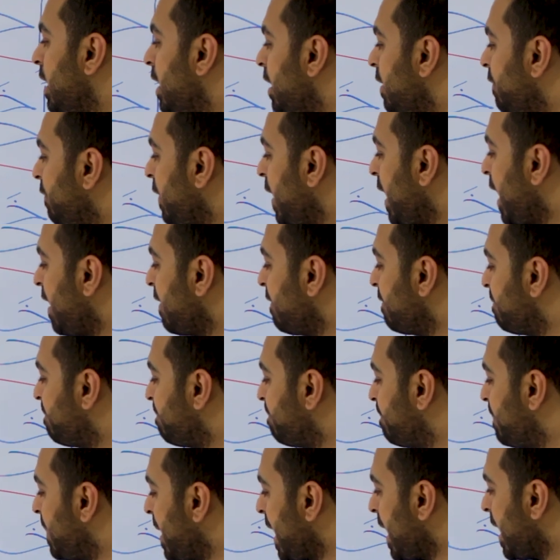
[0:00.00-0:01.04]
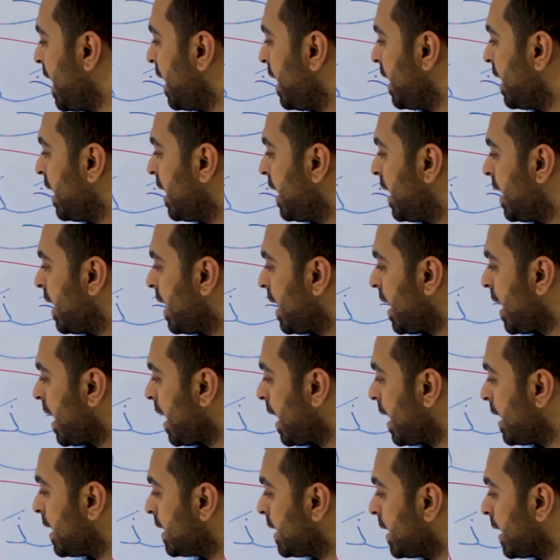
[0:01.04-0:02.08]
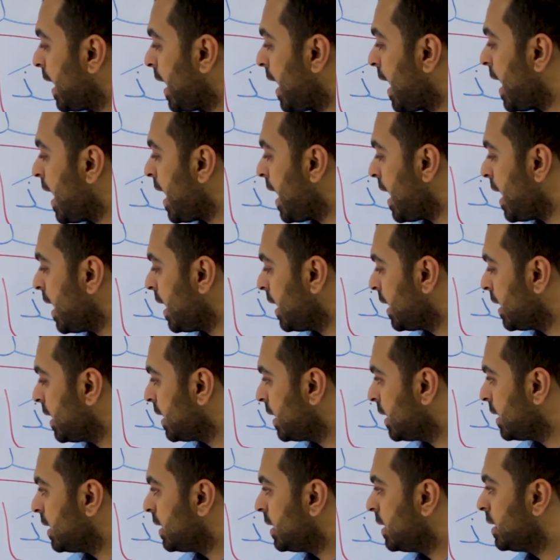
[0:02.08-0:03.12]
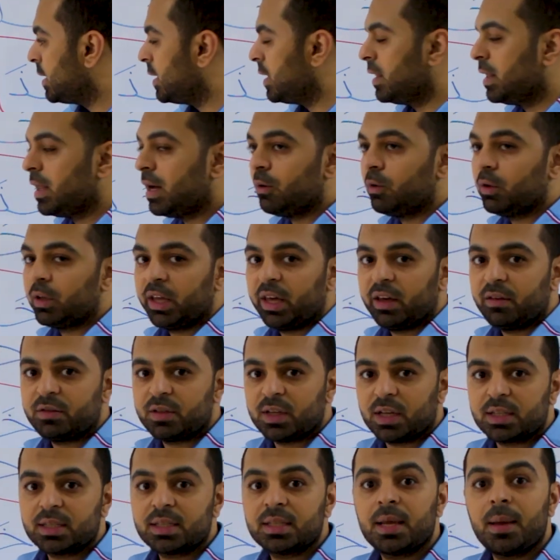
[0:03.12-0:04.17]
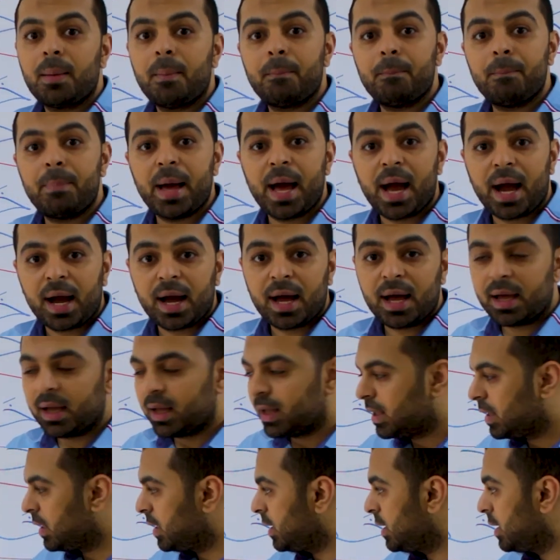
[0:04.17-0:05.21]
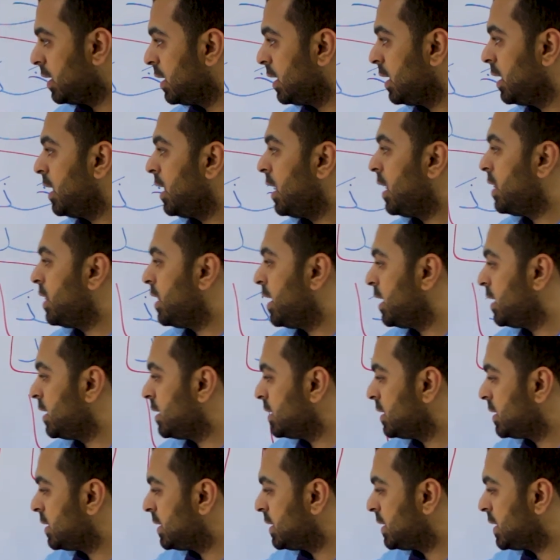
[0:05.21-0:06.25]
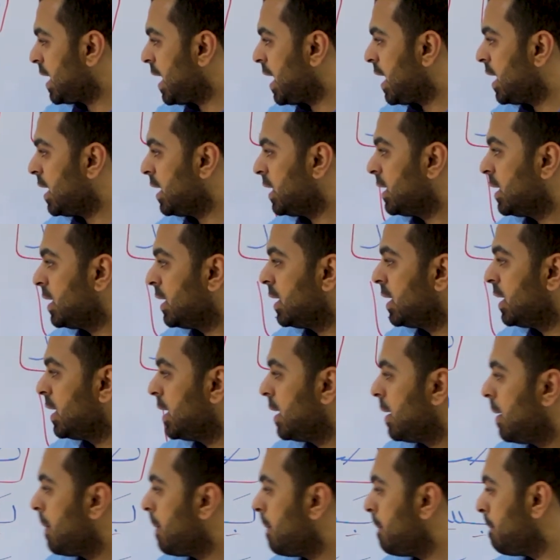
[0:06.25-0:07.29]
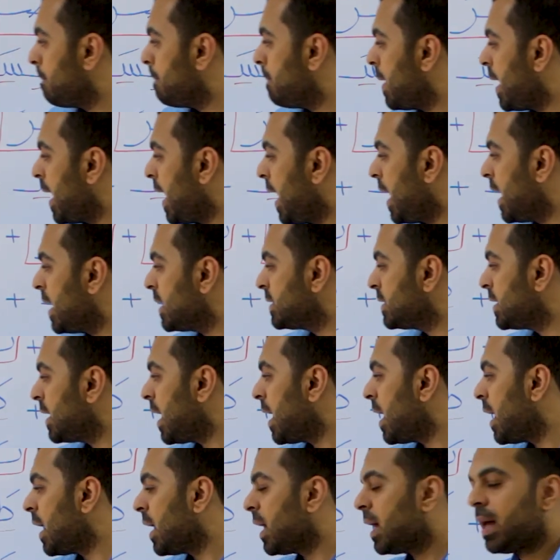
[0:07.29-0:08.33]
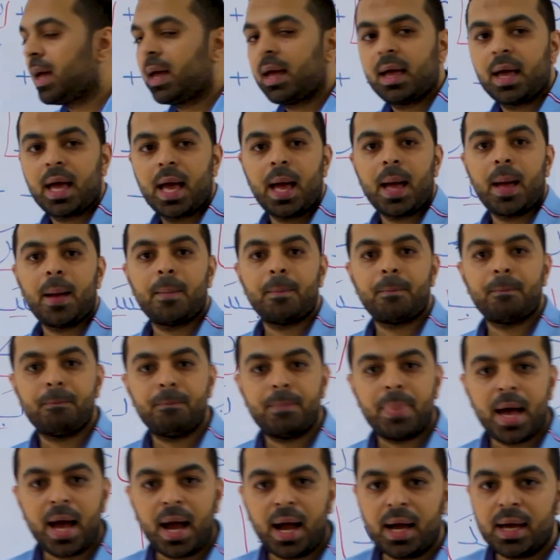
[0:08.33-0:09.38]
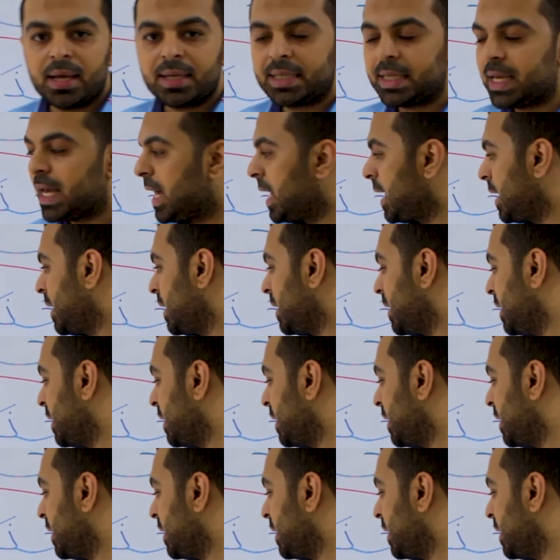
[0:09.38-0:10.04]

If I have ba and a, that will gives us ba'a, and then sa, ba'asa, ba'asa.